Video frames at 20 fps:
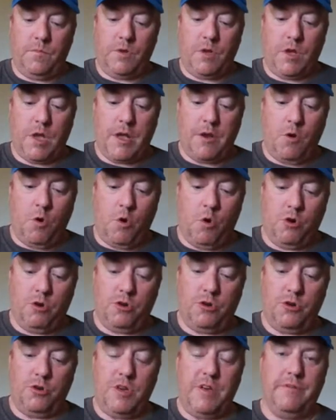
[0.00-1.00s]
In order
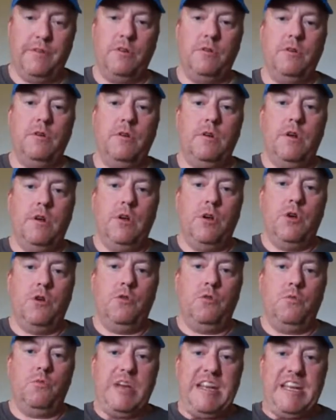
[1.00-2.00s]
to even
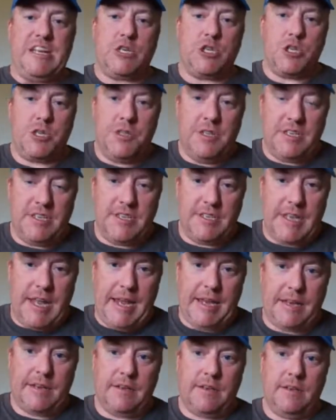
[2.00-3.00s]
reach the
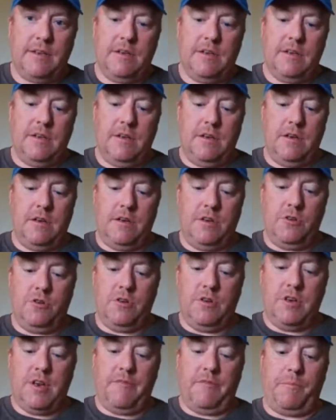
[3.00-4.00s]
state, you
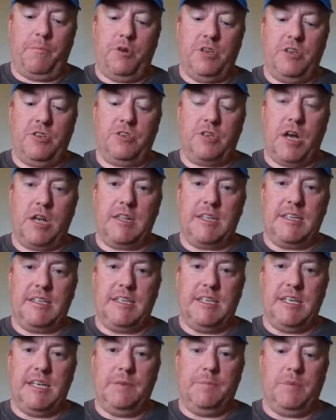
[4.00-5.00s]
need to have a pretty solid
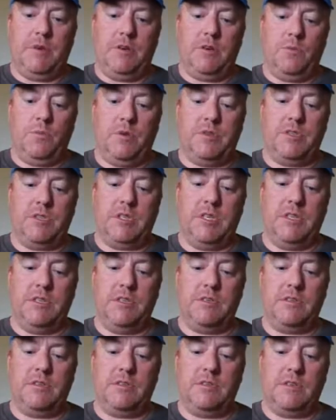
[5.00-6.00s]
team here. Once again,
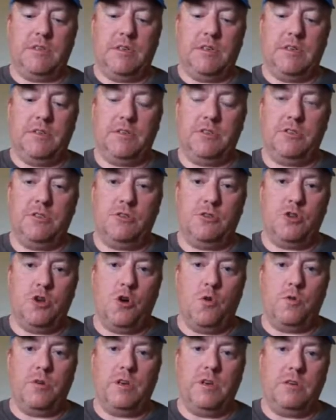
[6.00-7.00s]
this is
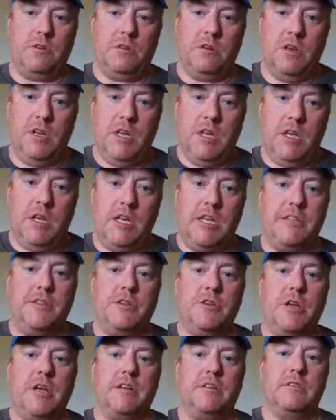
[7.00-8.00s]
known here in the
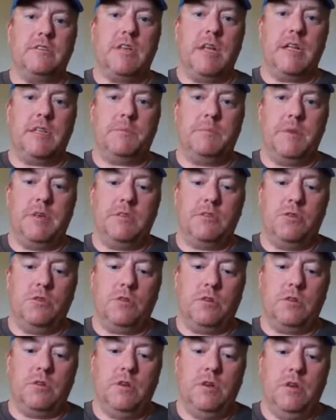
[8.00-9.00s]
United States. Minnesota